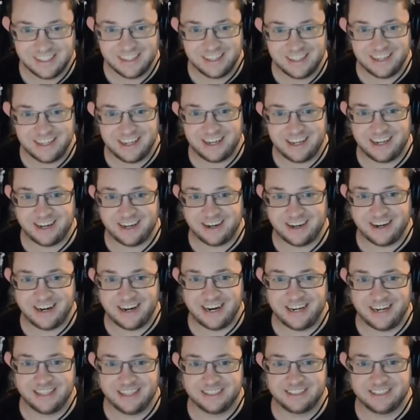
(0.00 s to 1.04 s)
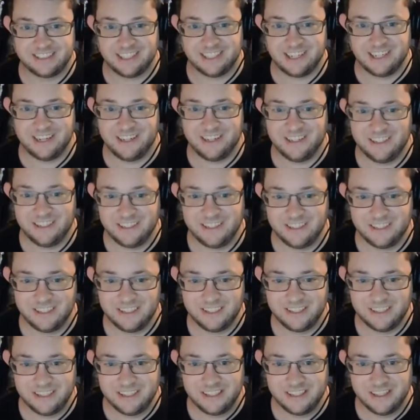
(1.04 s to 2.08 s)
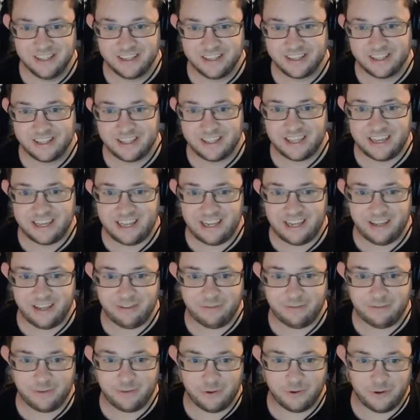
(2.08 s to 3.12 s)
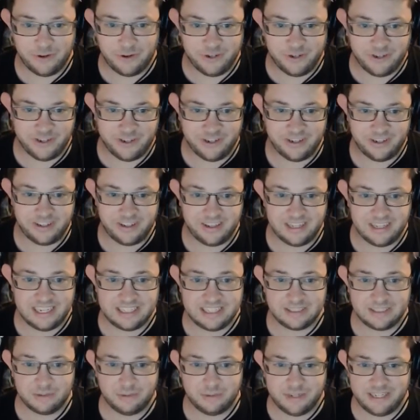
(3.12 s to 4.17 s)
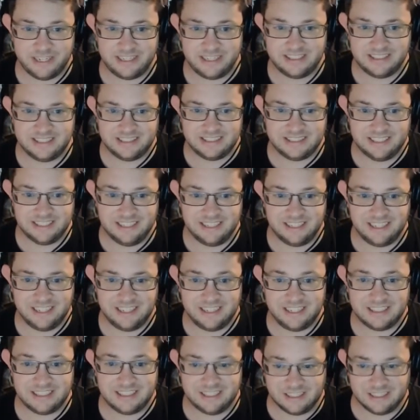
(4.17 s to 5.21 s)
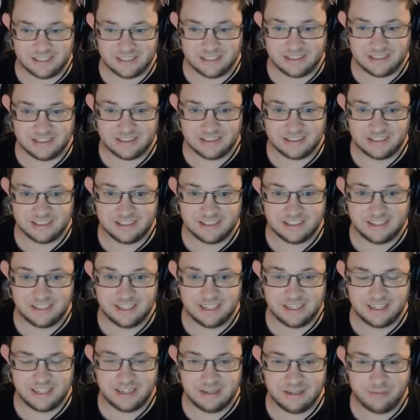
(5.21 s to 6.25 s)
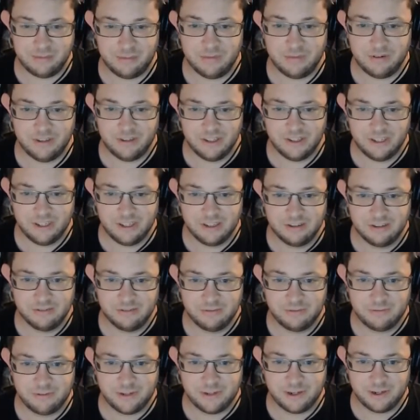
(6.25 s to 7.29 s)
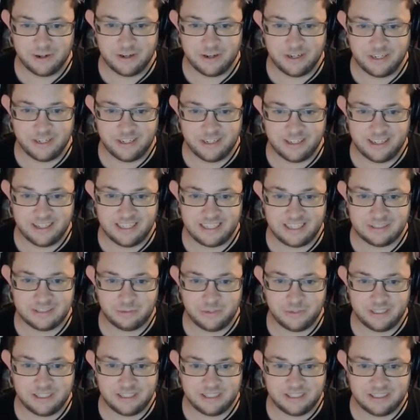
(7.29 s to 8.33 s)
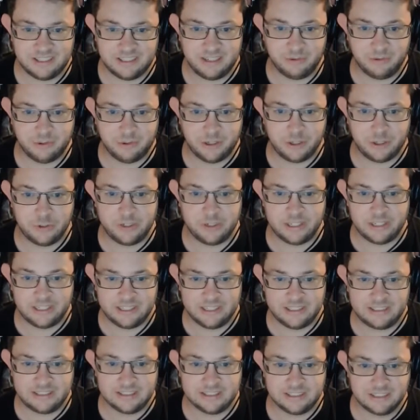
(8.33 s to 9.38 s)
Alright, so California, that's where Disneyland is. Florida, that's where Disney World is.